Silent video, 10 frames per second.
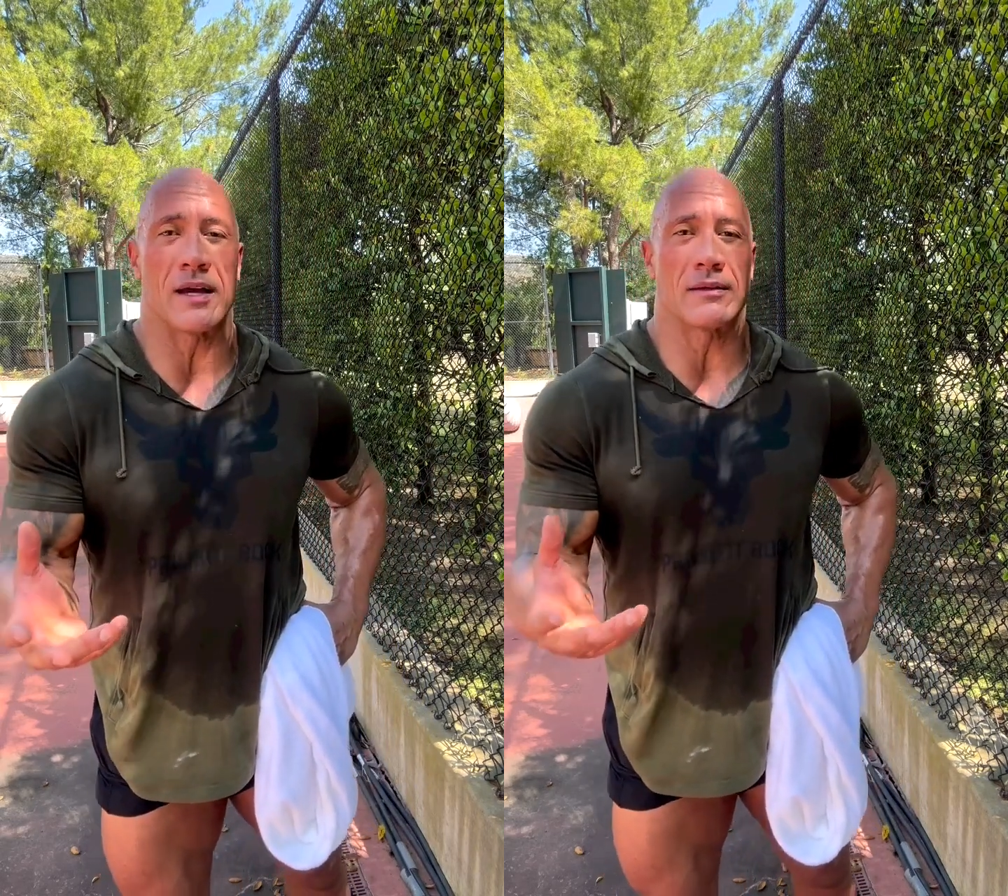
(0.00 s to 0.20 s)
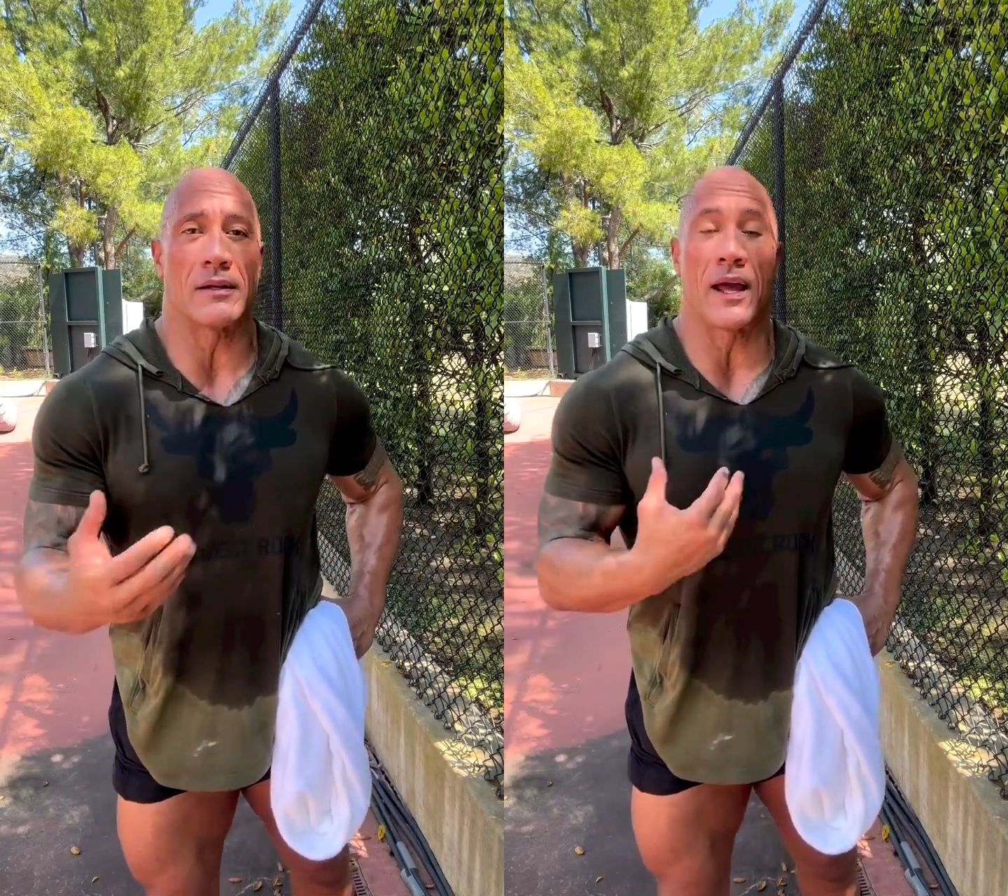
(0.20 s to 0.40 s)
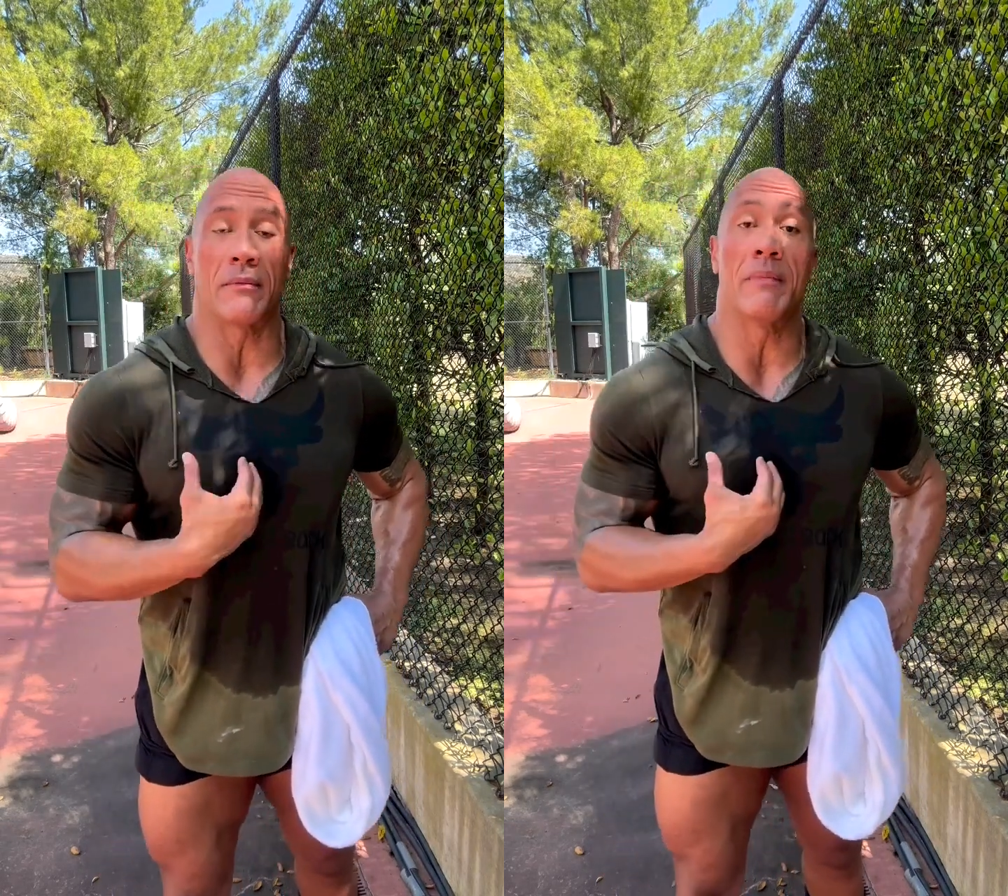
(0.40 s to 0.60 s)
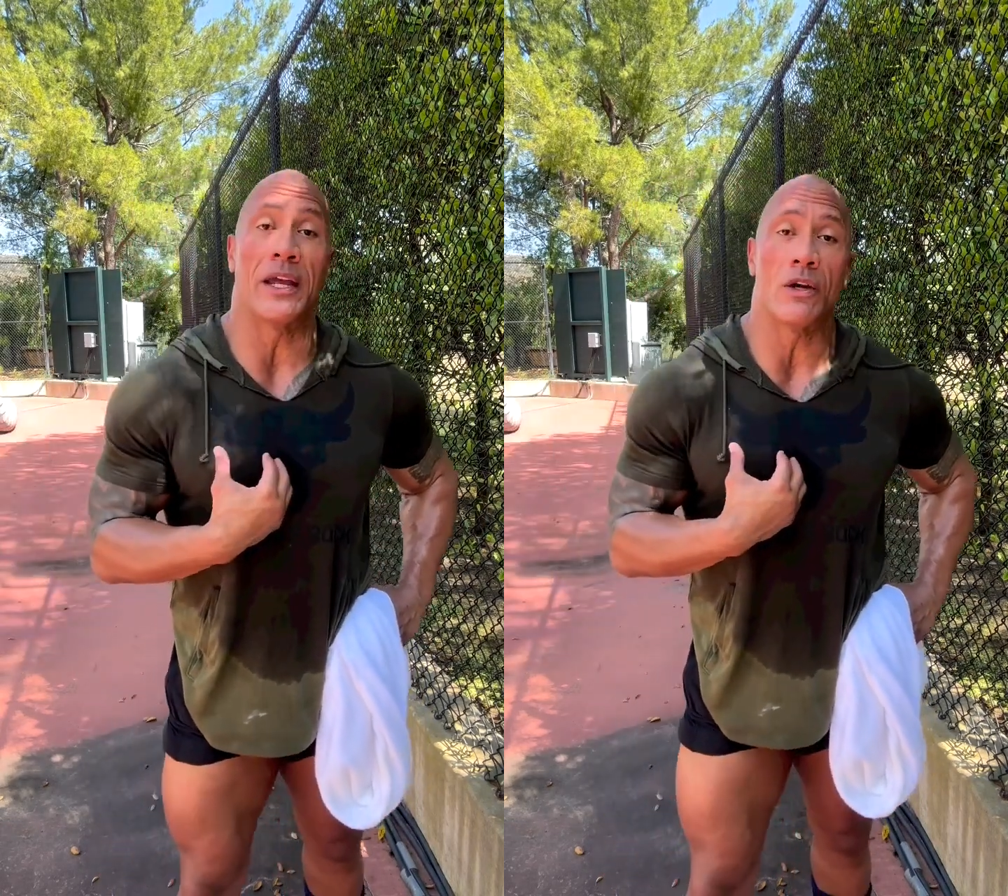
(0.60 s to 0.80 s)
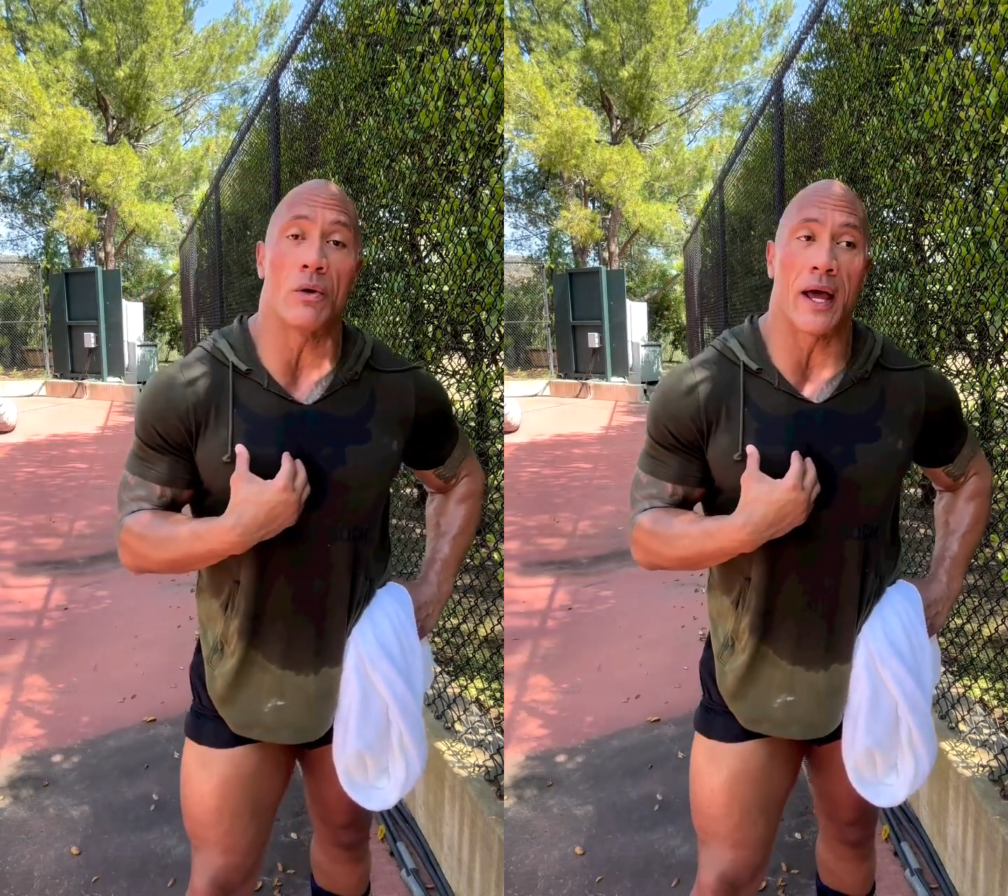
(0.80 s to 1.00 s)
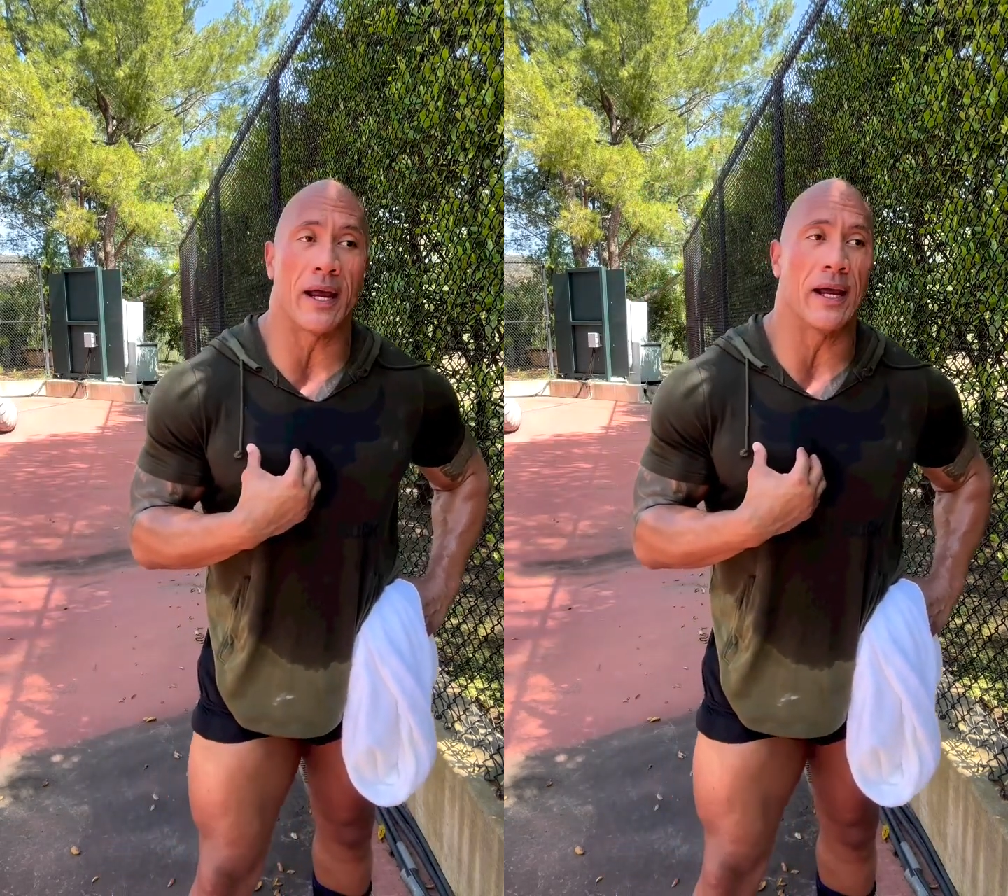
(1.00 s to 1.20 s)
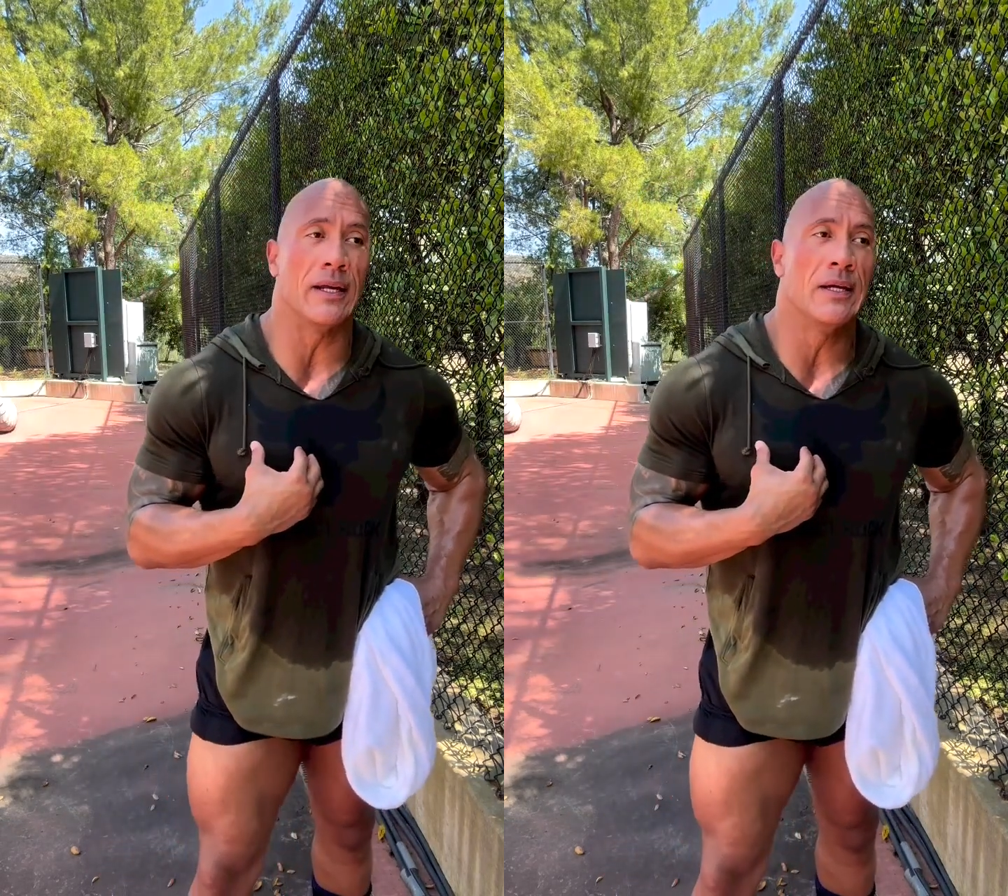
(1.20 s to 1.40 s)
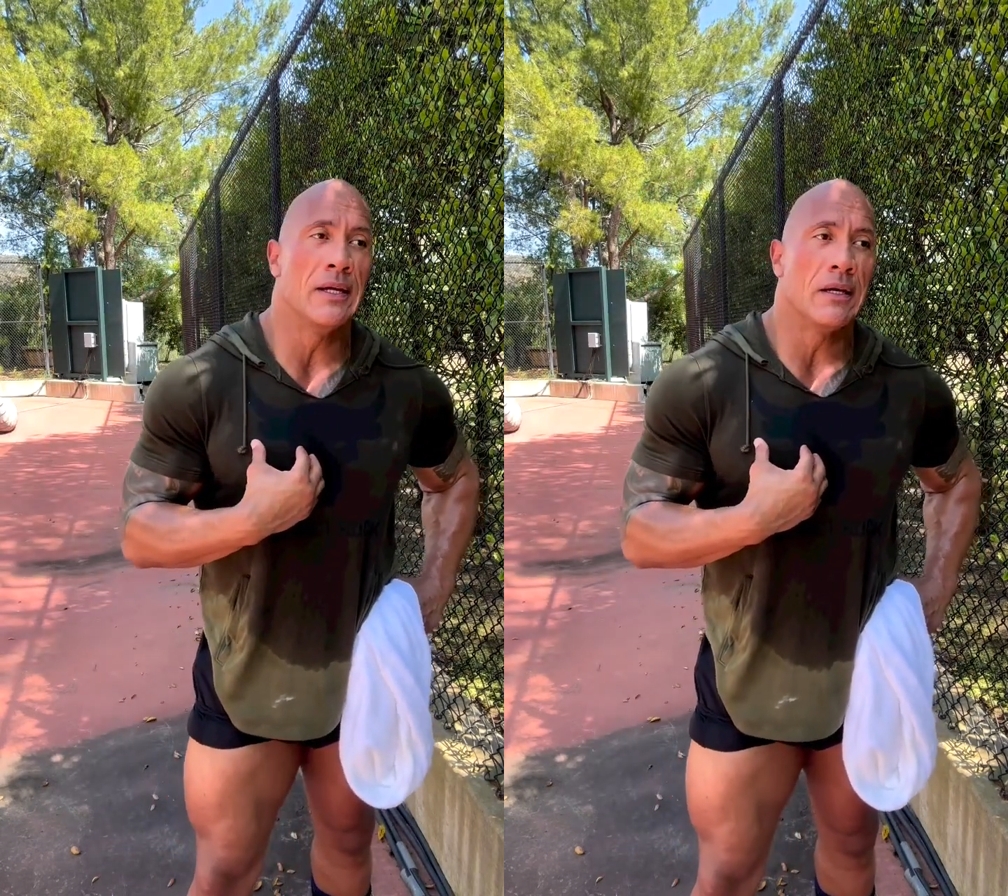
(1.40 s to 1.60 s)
out there like me who had a,